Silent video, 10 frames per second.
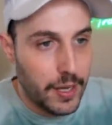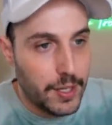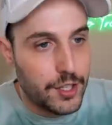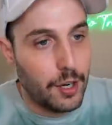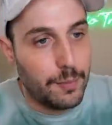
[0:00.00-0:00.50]

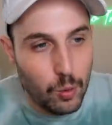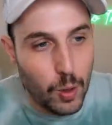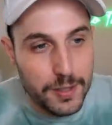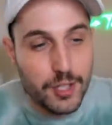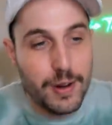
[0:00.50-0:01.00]
So,
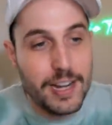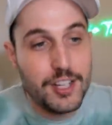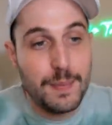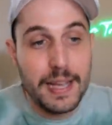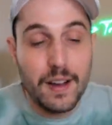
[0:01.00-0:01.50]
while this
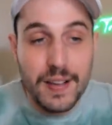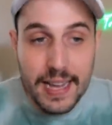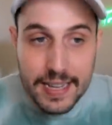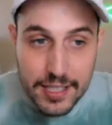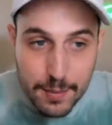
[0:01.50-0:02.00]
strategy paid off
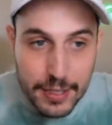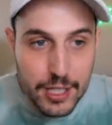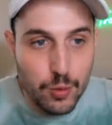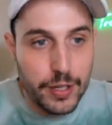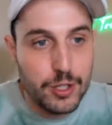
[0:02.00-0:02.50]
handsomely in
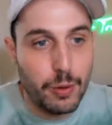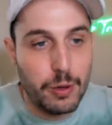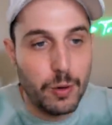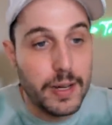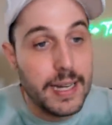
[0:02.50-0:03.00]

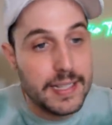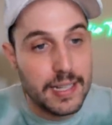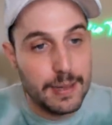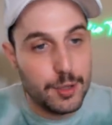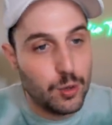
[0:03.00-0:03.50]
2021 as
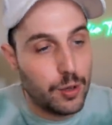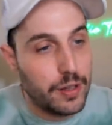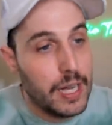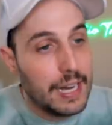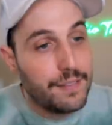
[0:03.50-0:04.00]
time soared,
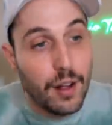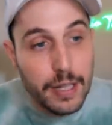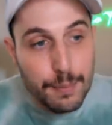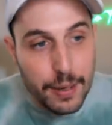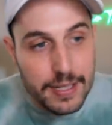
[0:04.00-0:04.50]

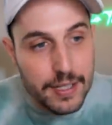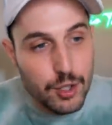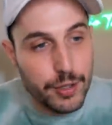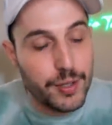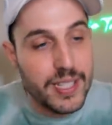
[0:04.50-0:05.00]
falling prices
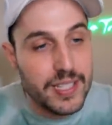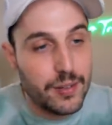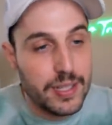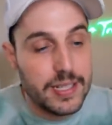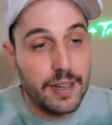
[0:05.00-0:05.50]
triggered a
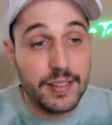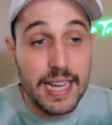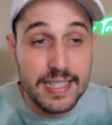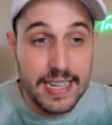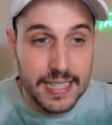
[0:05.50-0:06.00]
series of
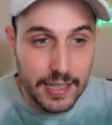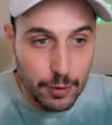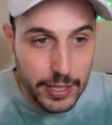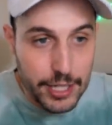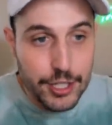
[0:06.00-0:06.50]
cascading
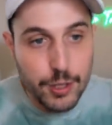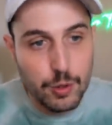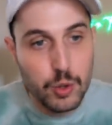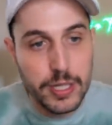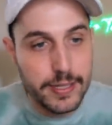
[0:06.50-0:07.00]
liquidations,
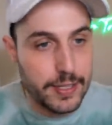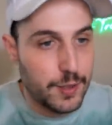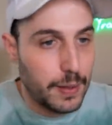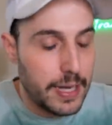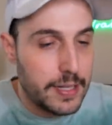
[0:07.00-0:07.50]
which we just
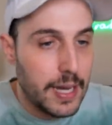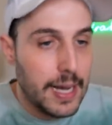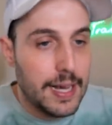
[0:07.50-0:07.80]
explained.